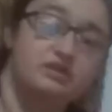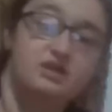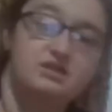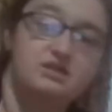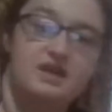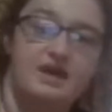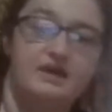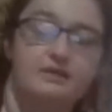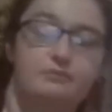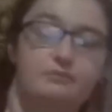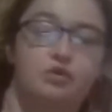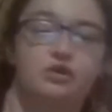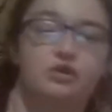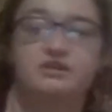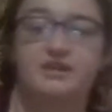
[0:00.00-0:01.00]
not
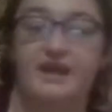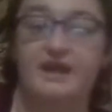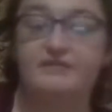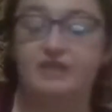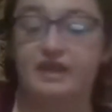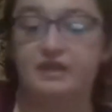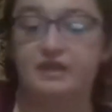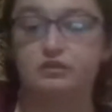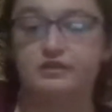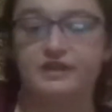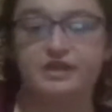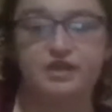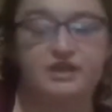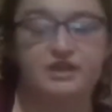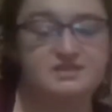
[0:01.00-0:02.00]
important to have a handle
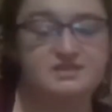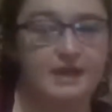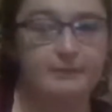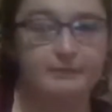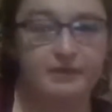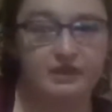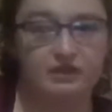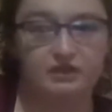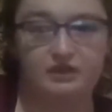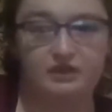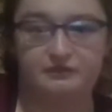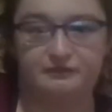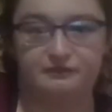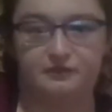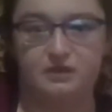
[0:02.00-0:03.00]
there. He's not big
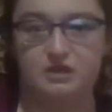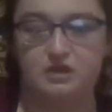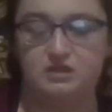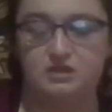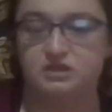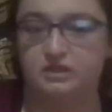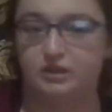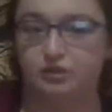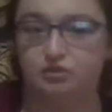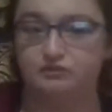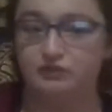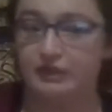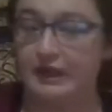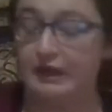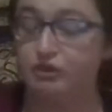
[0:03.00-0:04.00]
enough to use
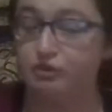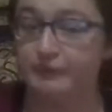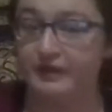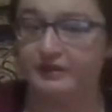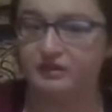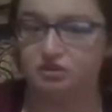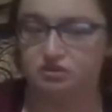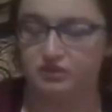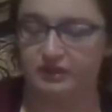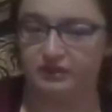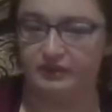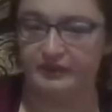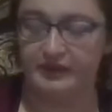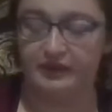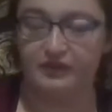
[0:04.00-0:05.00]
for counterbalance or
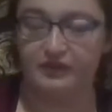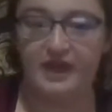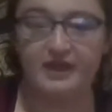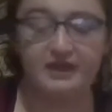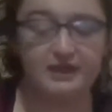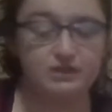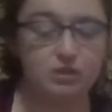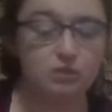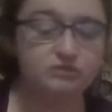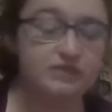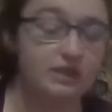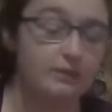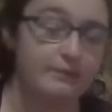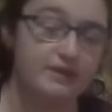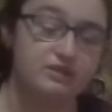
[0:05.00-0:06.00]
anything like that, and I don't
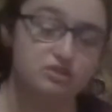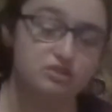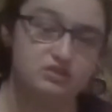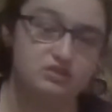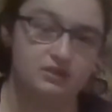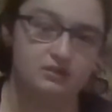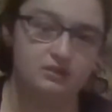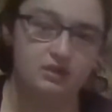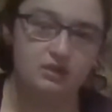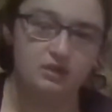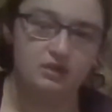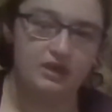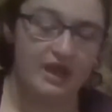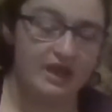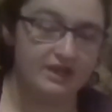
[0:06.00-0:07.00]
recommend using
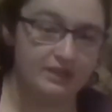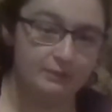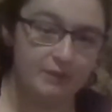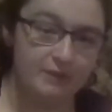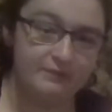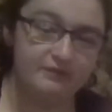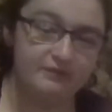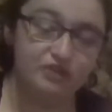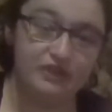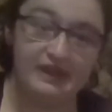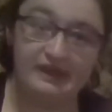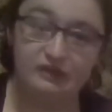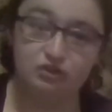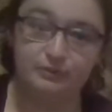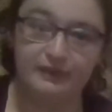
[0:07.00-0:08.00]
any puppy for
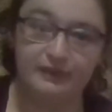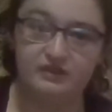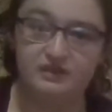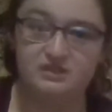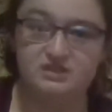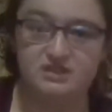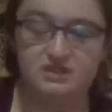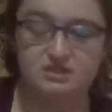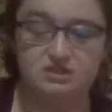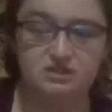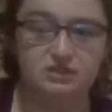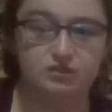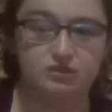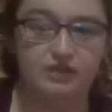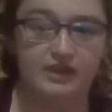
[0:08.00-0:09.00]
counterbalance
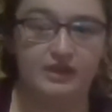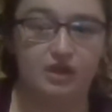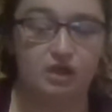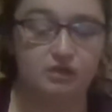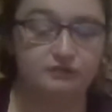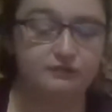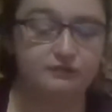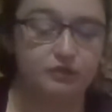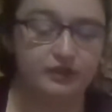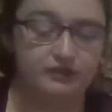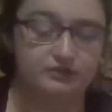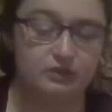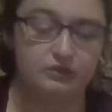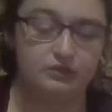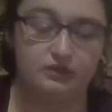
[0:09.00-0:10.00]
until they are fully
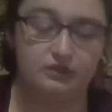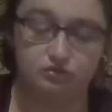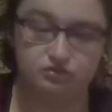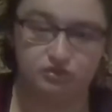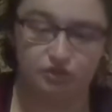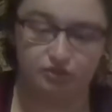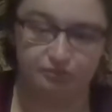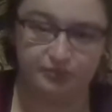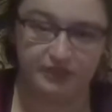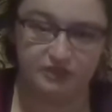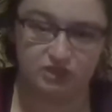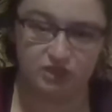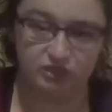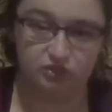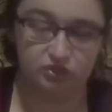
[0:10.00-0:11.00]
grown and those growth plates
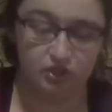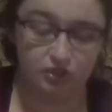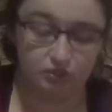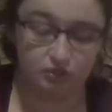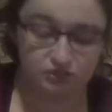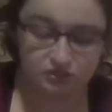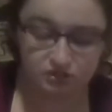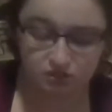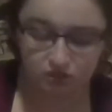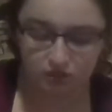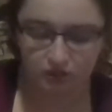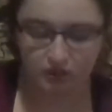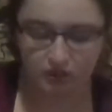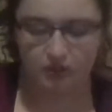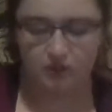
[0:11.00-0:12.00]
are closed.
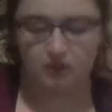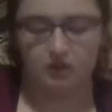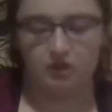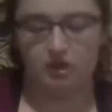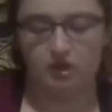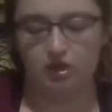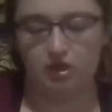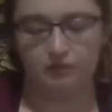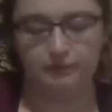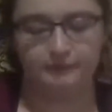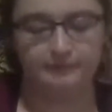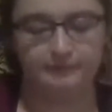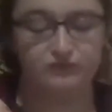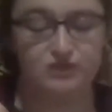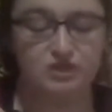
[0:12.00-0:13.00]

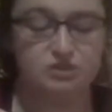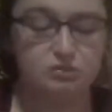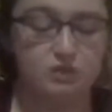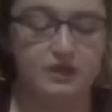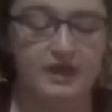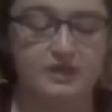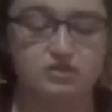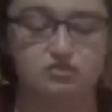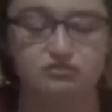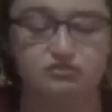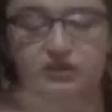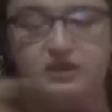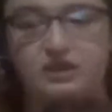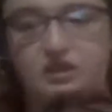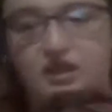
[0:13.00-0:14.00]
This one has a
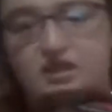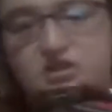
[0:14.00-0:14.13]
really nice